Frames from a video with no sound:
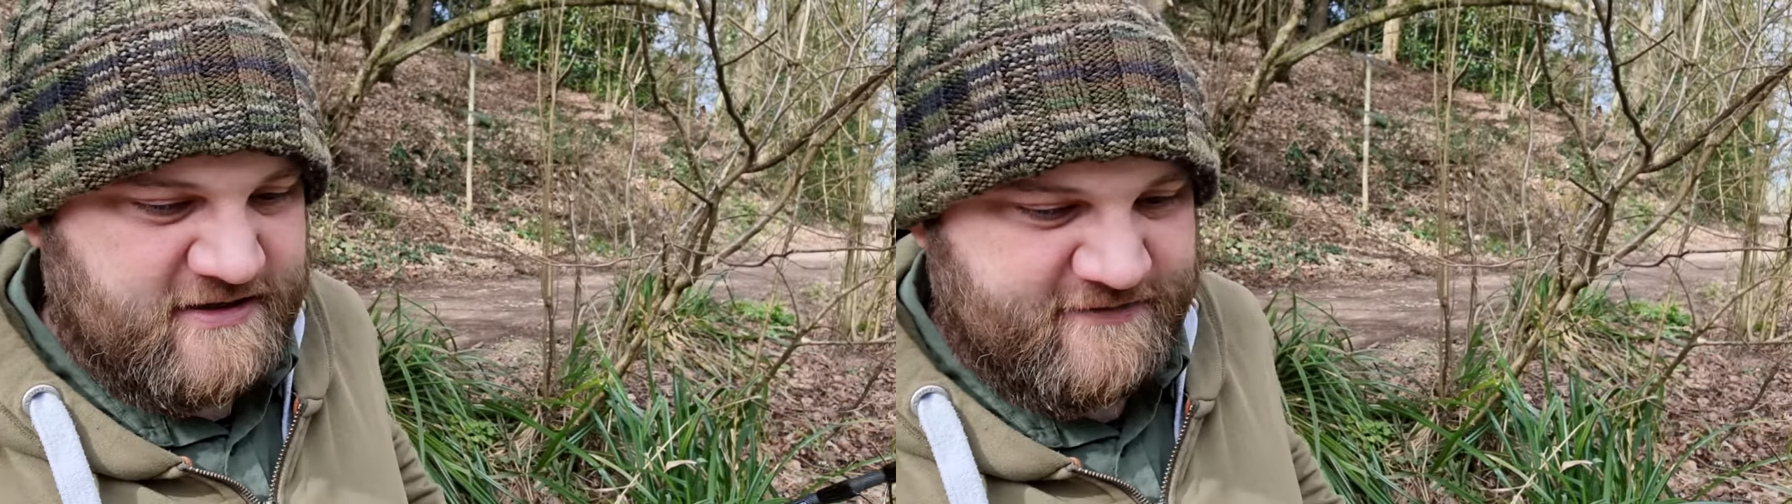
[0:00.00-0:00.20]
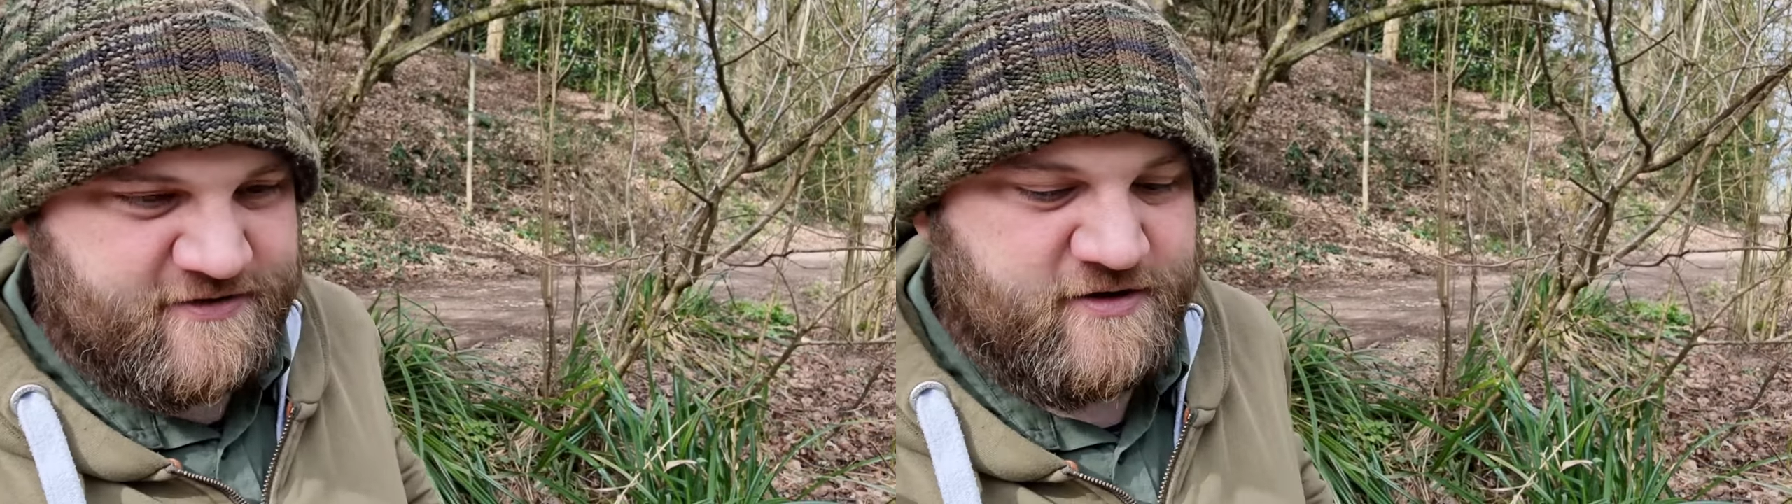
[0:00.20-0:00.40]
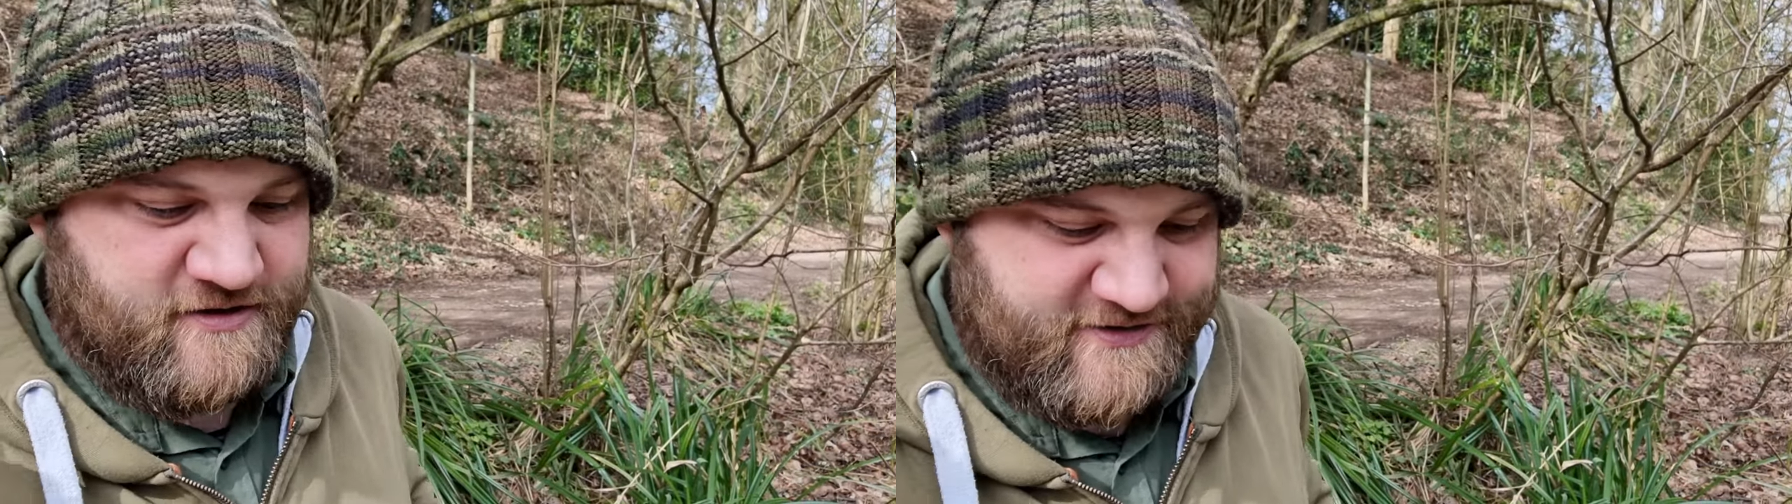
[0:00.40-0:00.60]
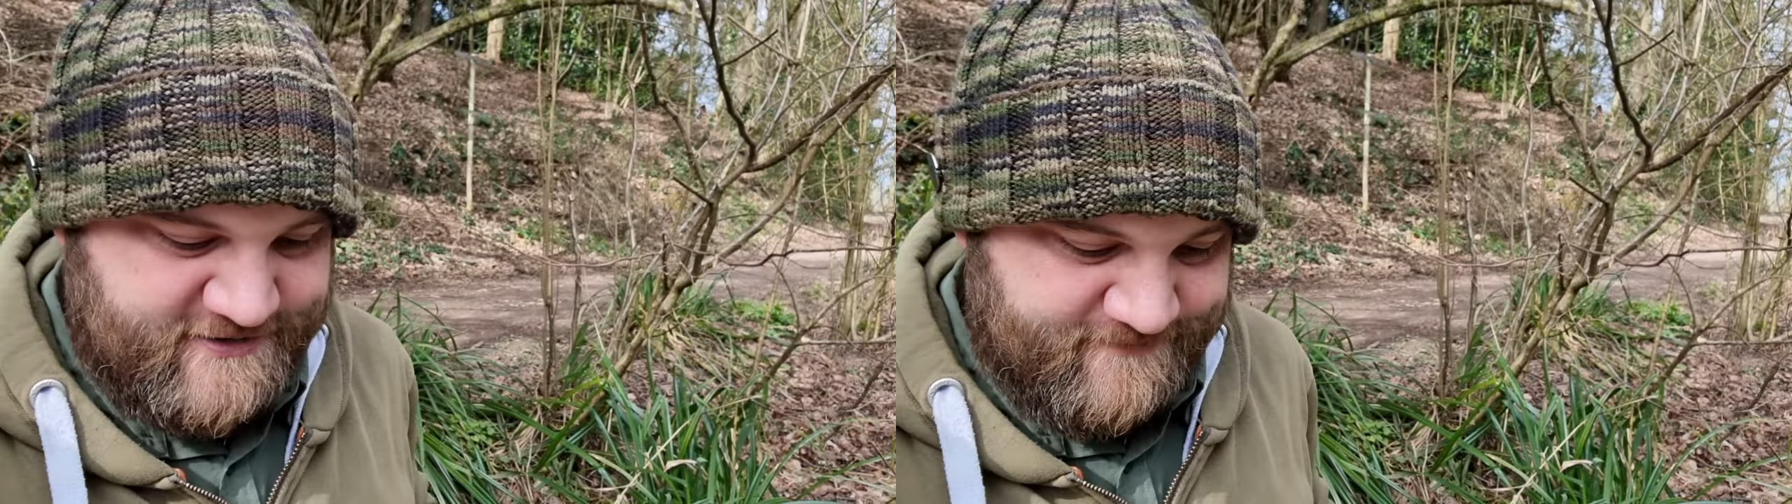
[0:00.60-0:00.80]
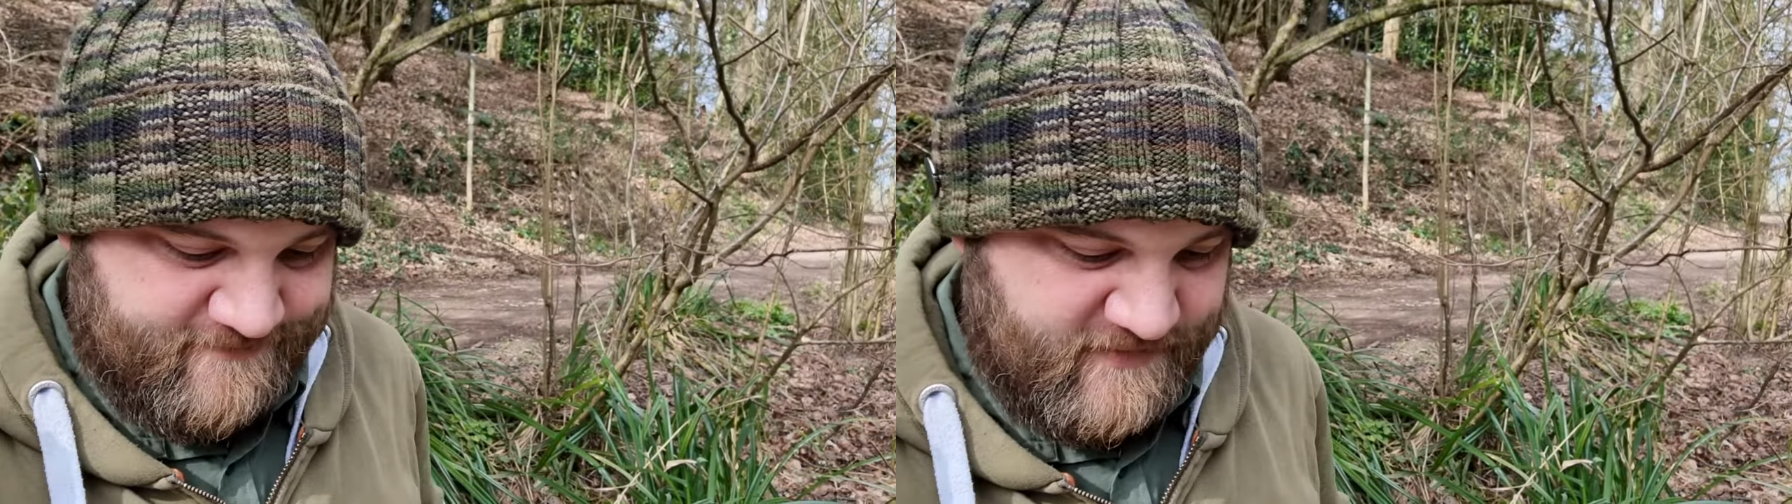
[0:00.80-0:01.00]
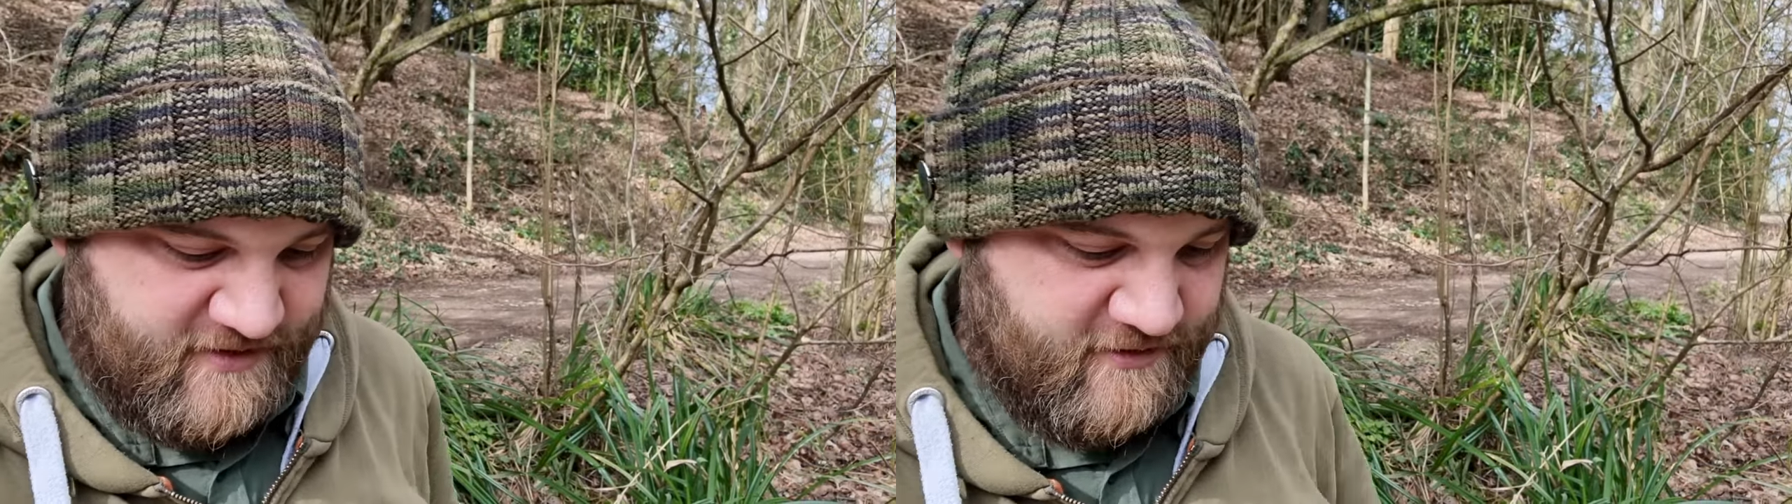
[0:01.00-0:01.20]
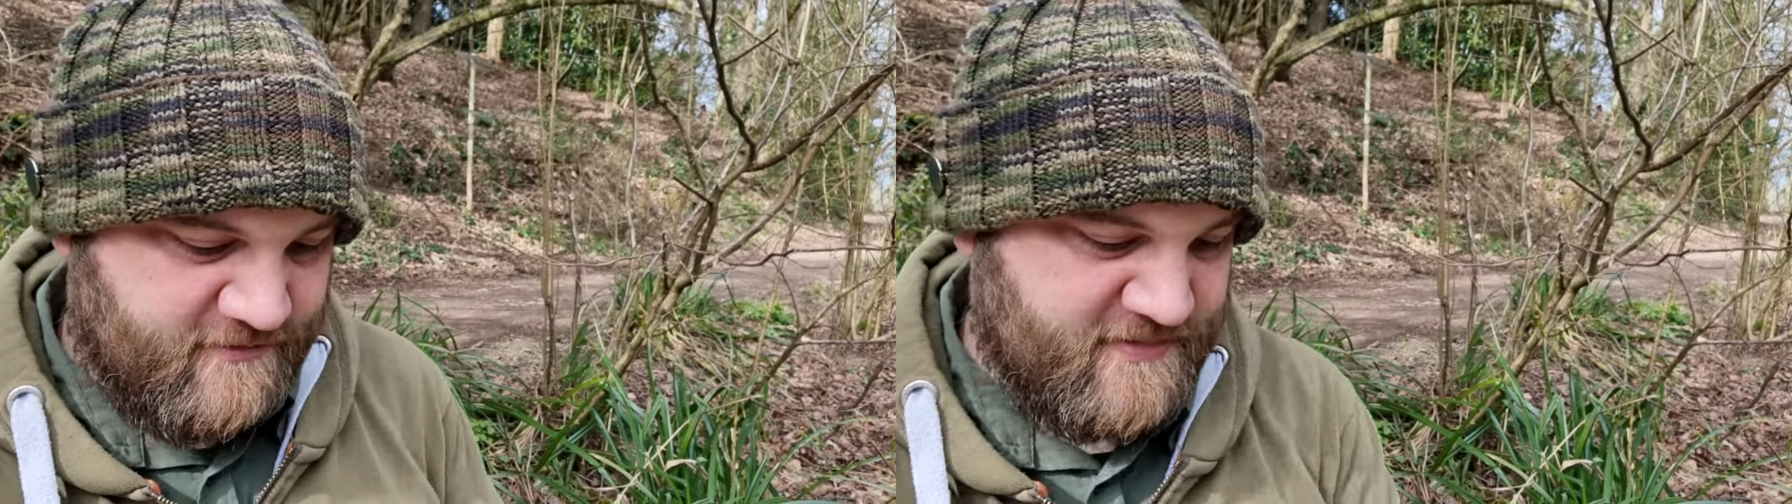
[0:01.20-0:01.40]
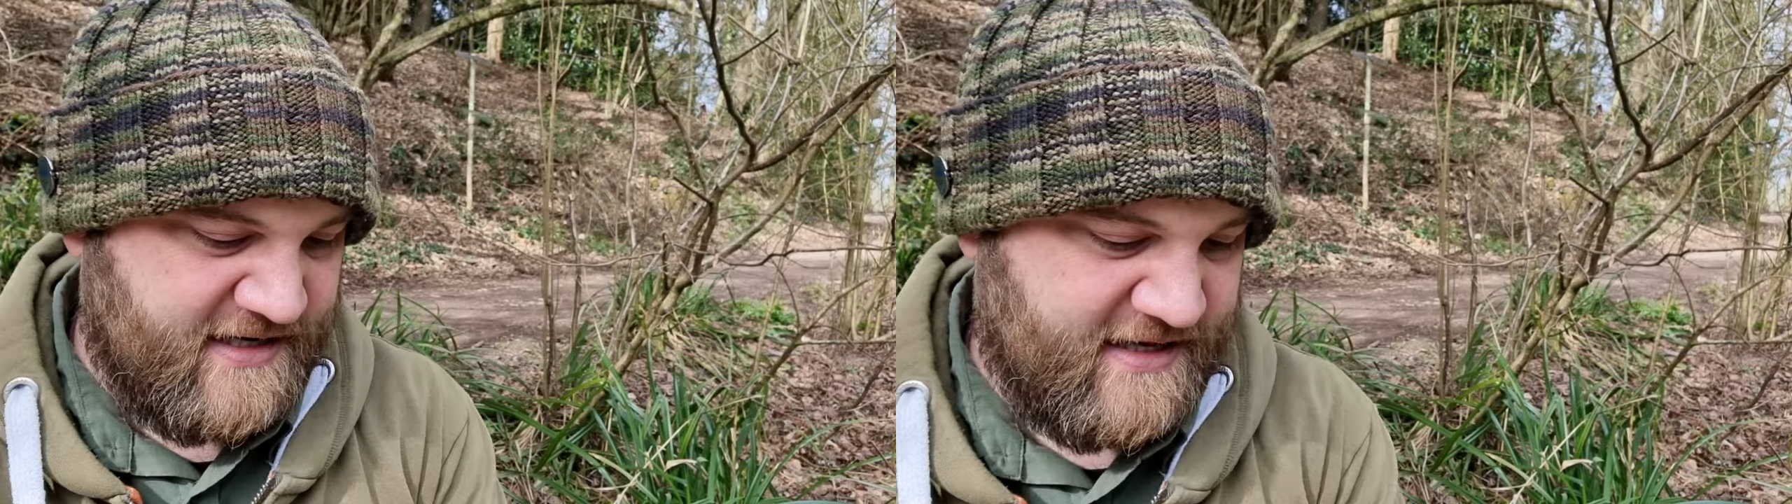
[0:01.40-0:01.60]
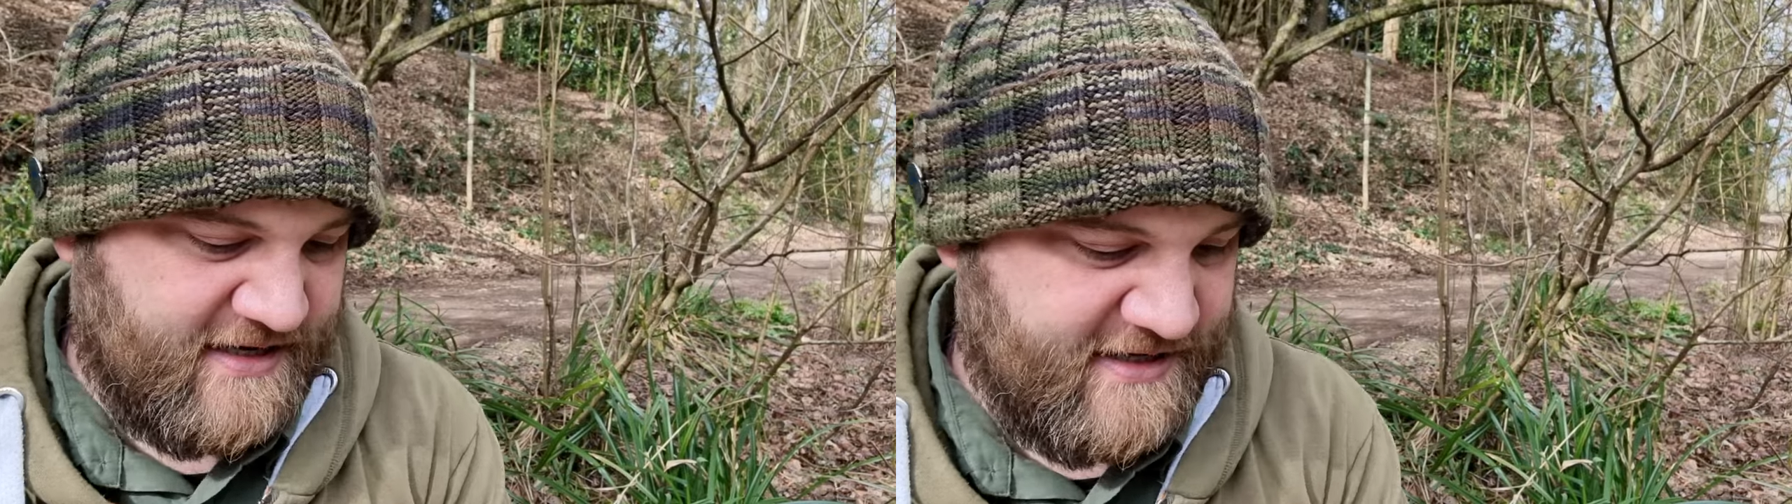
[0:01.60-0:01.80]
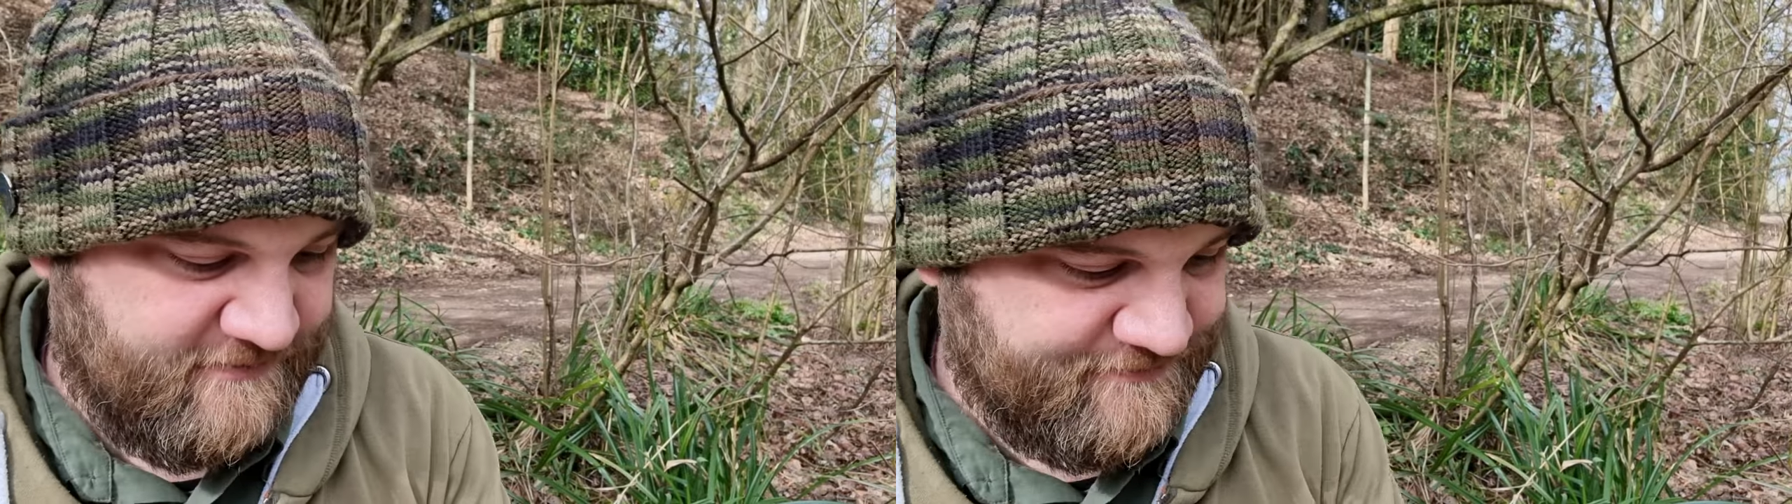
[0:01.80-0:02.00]
I've got on my
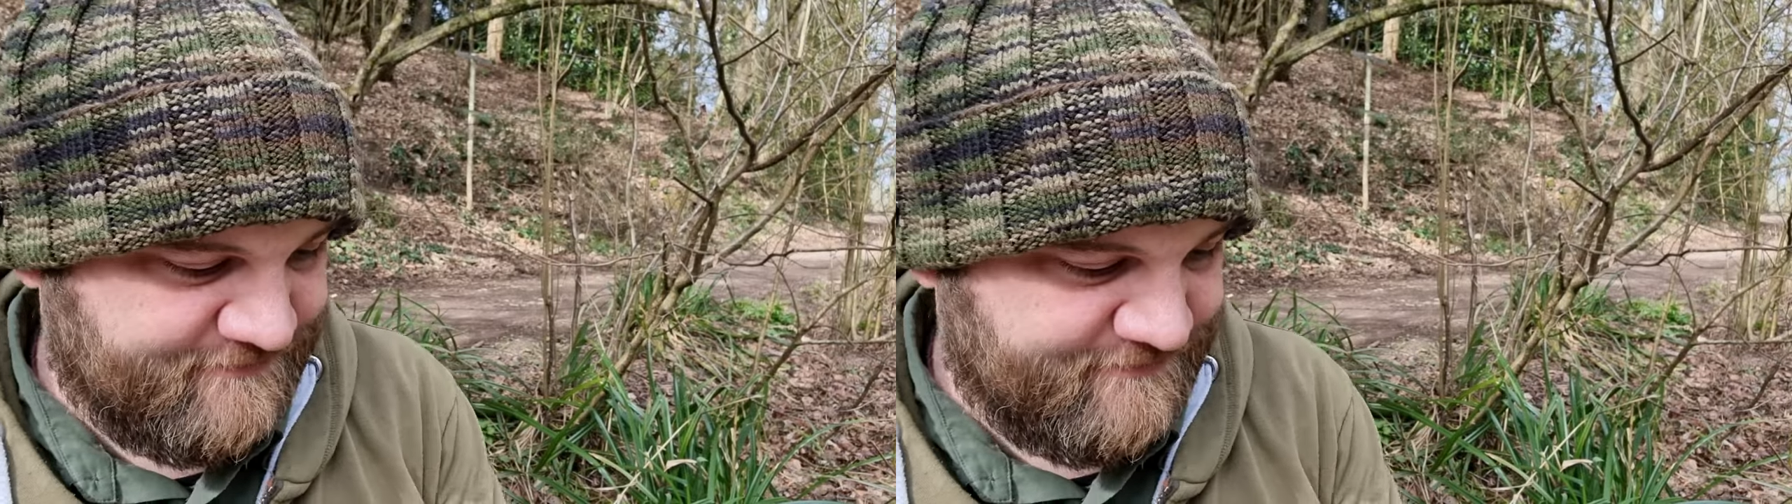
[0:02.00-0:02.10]
line